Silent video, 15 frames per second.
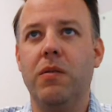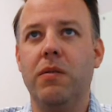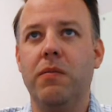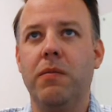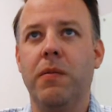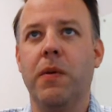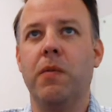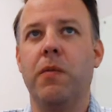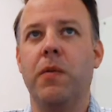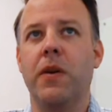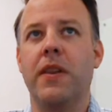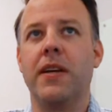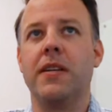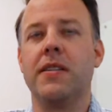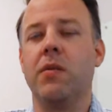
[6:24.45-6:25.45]
for
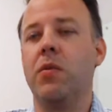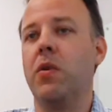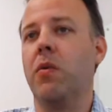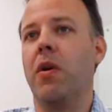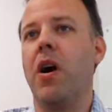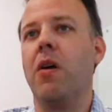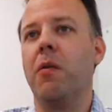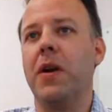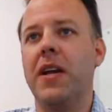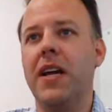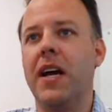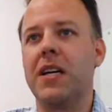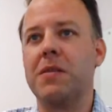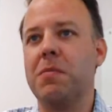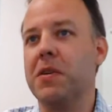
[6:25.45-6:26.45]
things that we were already
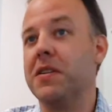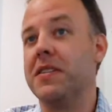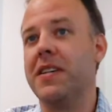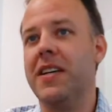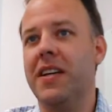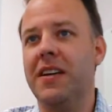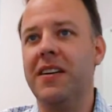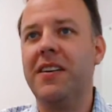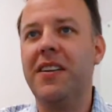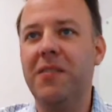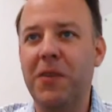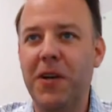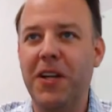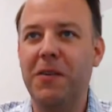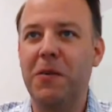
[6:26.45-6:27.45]
experts in,
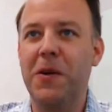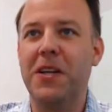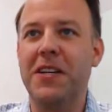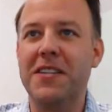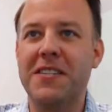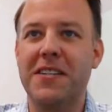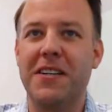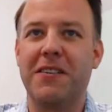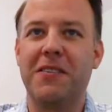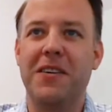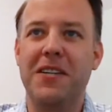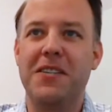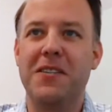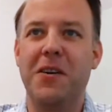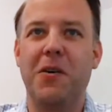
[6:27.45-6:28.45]
realistically.
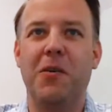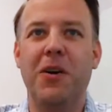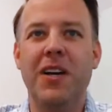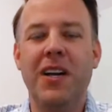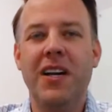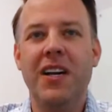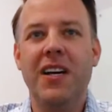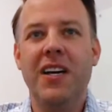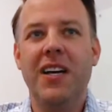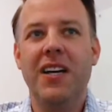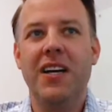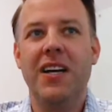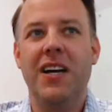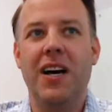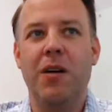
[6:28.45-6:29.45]
So
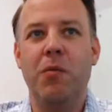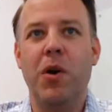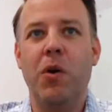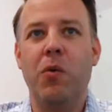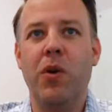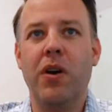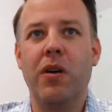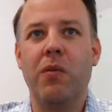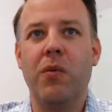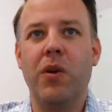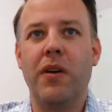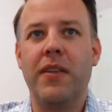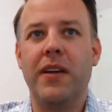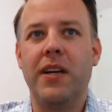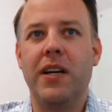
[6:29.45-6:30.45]
what we're
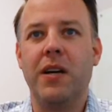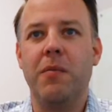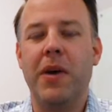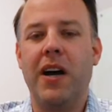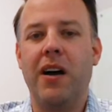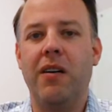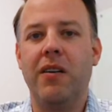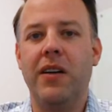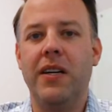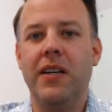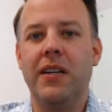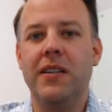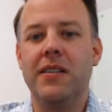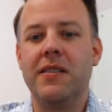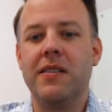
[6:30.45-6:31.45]
thinking about
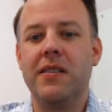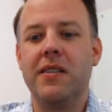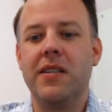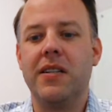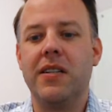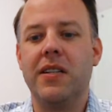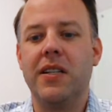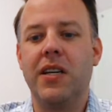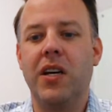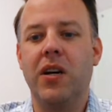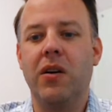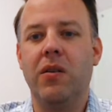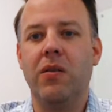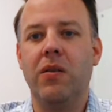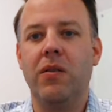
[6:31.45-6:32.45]
is,
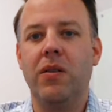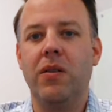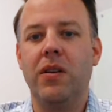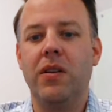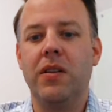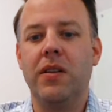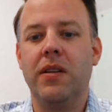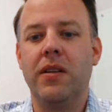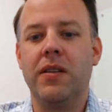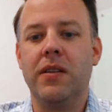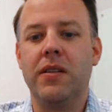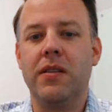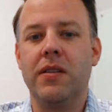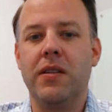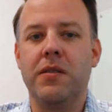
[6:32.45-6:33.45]

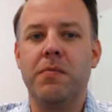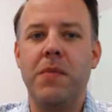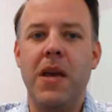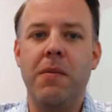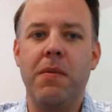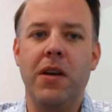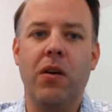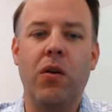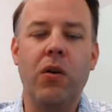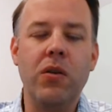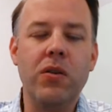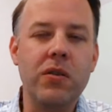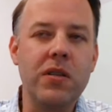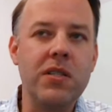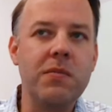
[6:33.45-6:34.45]
those maybe
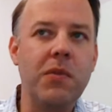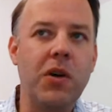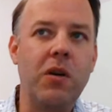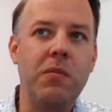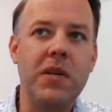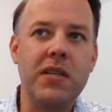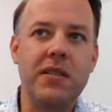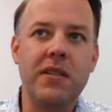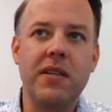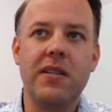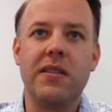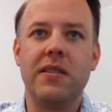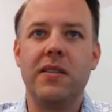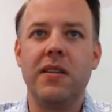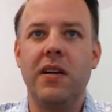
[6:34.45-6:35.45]
ultra small
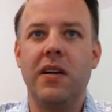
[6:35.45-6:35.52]
business